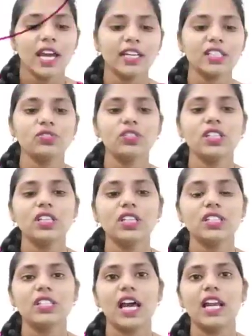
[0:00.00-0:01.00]
and next one
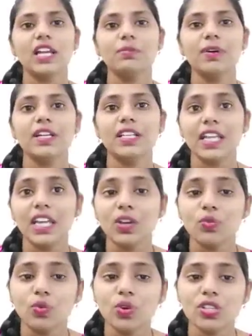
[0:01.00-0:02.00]
here is taliban
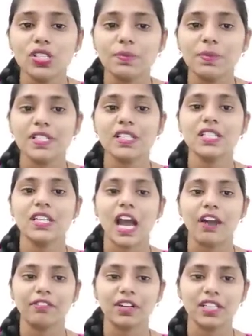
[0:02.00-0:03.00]
they was representing
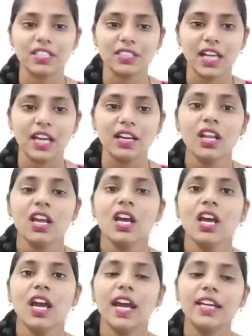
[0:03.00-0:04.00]
afghanistan
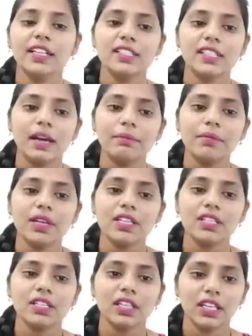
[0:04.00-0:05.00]
at the
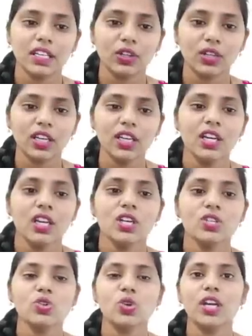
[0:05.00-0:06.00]
summit okay
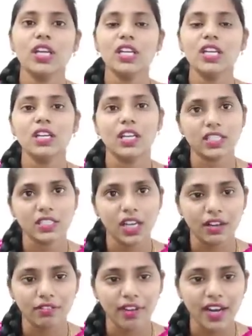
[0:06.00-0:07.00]
so indian
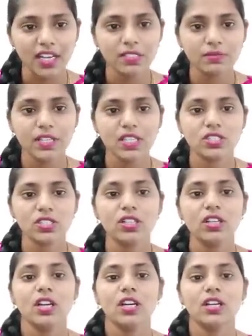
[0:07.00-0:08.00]
affairs uh,
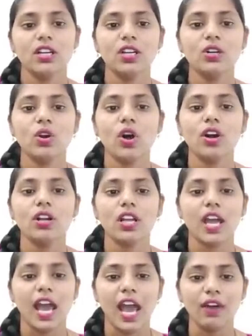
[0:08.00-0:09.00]
minister did
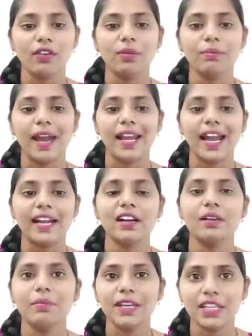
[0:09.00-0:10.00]
not have a
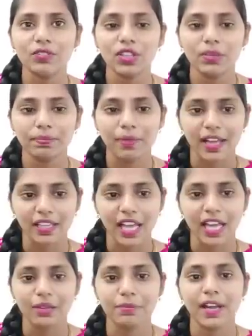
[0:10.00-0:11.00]
bilateral meeting with the
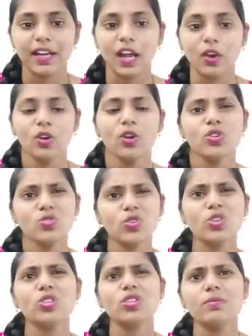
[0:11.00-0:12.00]
taliban now so
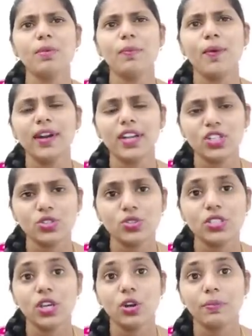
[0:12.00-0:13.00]
these are some important
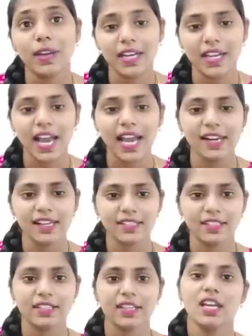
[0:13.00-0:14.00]
issues they are mainly
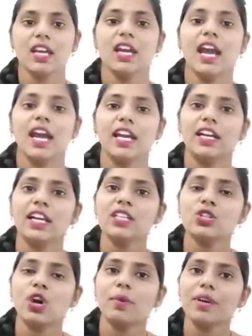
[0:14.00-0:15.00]
highlighted and
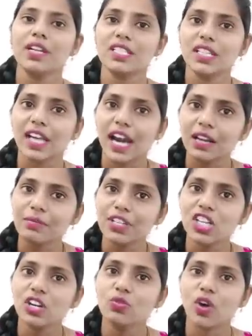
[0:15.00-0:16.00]
next topic is regarding
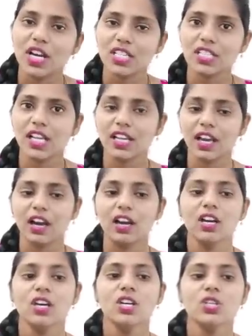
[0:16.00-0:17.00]
mission vatsalya
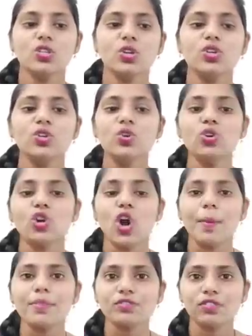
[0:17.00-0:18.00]
so new
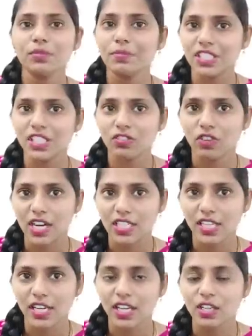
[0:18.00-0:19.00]
norms for mission
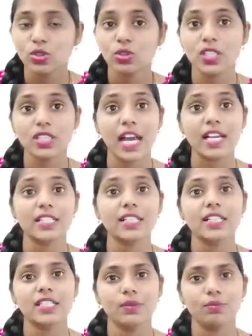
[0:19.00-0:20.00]
vatsalya so this
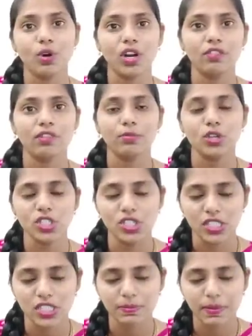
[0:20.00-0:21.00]
article is important from your
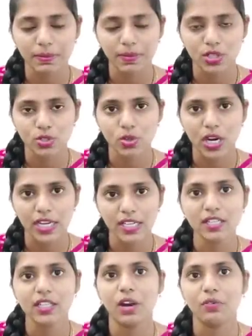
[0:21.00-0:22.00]
gs paper 2
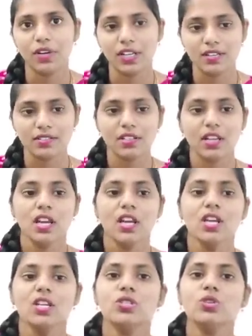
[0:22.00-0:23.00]
under governance
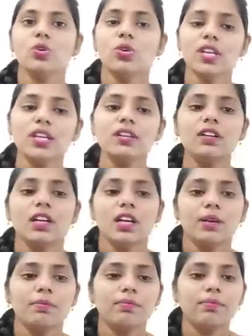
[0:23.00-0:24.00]
so here
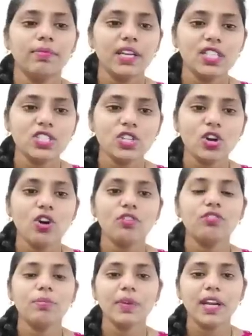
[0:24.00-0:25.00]
ministry
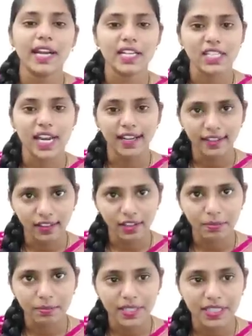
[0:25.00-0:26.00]
of women and child
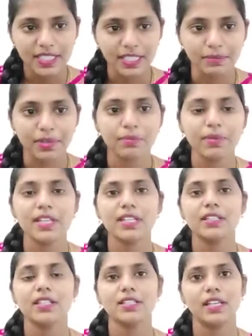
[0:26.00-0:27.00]
development is
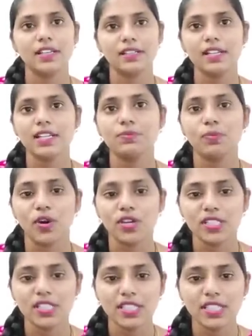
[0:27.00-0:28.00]
implementing the centrally
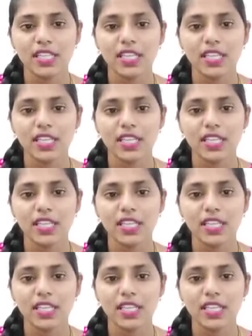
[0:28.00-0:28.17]
sponsored